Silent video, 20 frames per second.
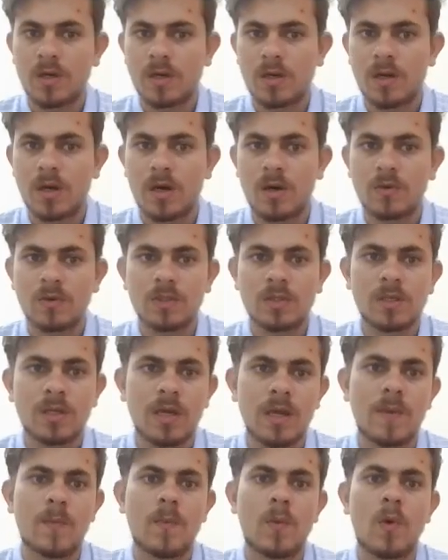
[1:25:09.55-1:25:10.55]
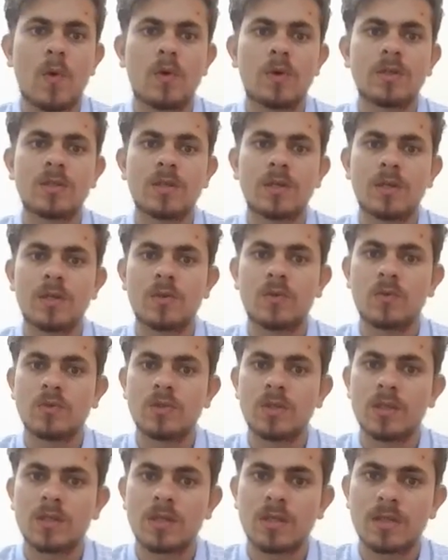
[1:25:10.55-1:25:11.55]
her house and prods her to
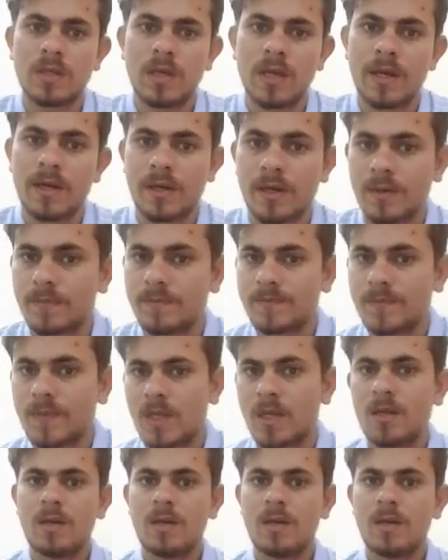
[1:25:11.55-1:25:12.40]
just get up